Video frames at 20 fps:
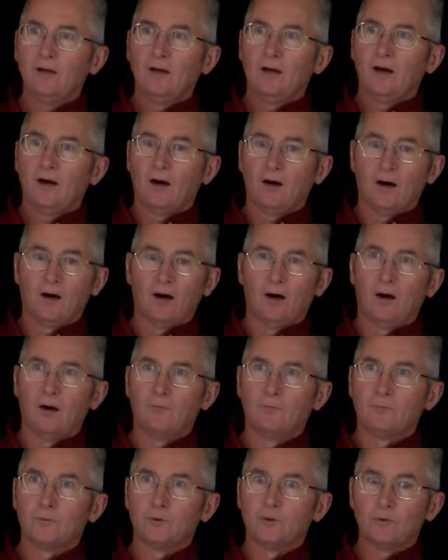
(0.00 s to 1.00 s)

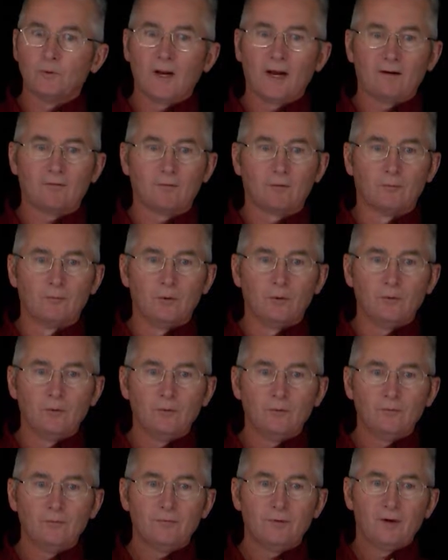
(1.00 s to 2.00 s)
do not
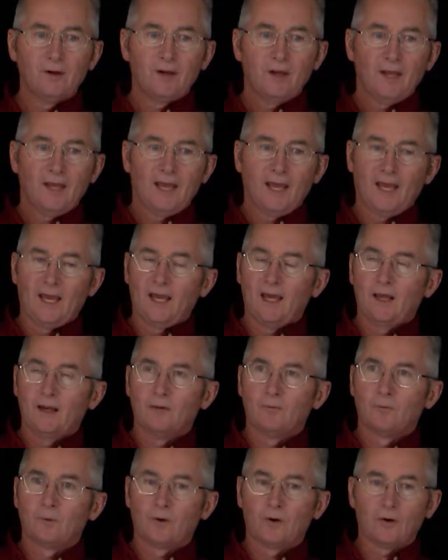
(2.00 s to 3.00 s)
remove,
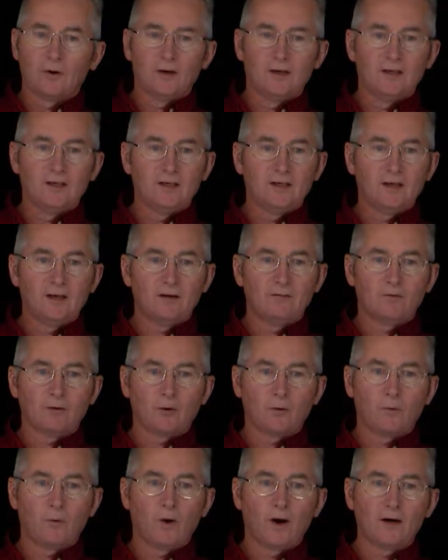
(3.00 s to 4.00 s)
and we're going to need it.
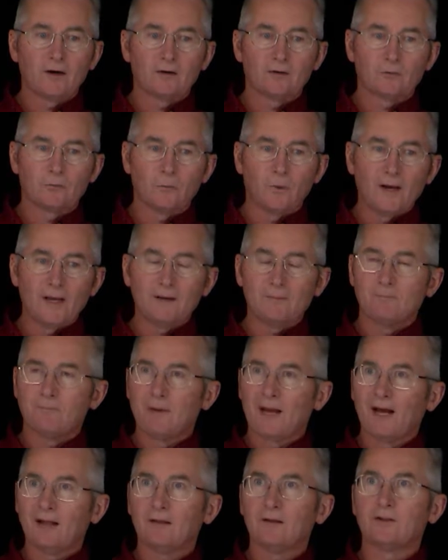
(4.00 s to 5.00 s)
Requires weight and
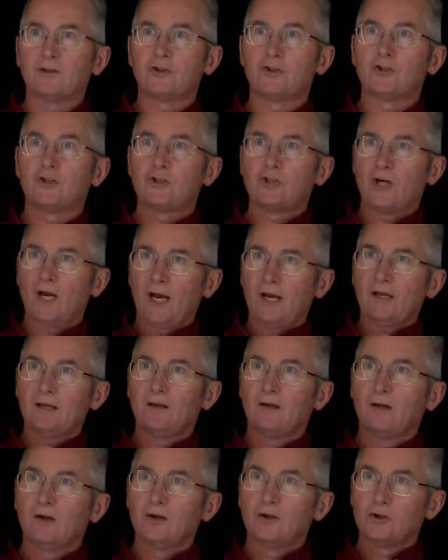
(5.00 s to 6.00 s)
balance
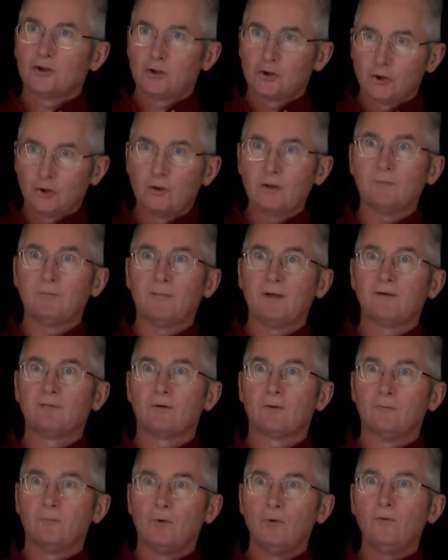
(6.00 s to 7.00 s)
check. Should it be
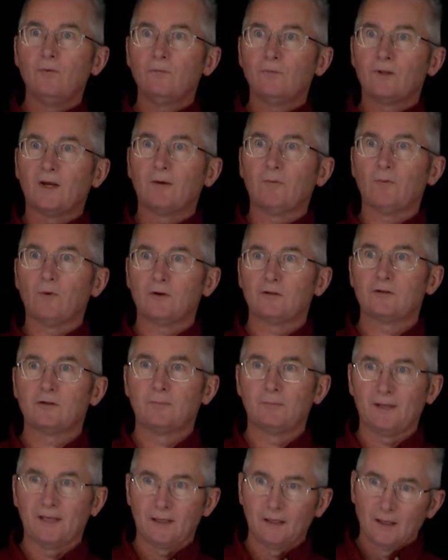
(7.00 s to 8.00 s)
removed? That wants to
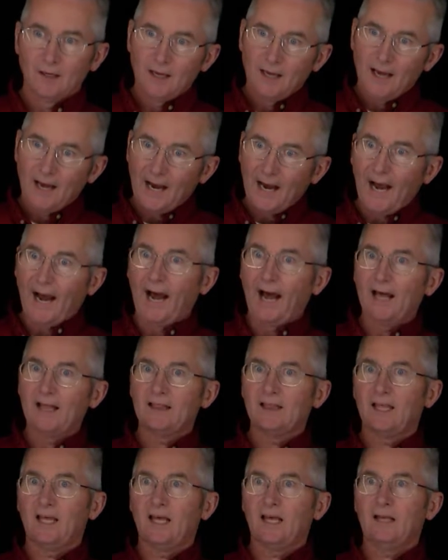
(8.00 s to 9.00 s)
be on
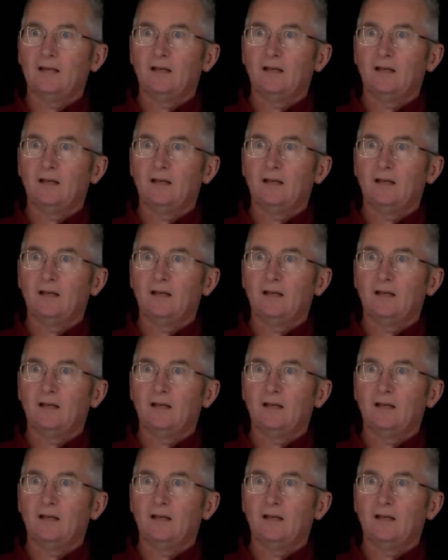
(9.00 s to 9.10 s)
that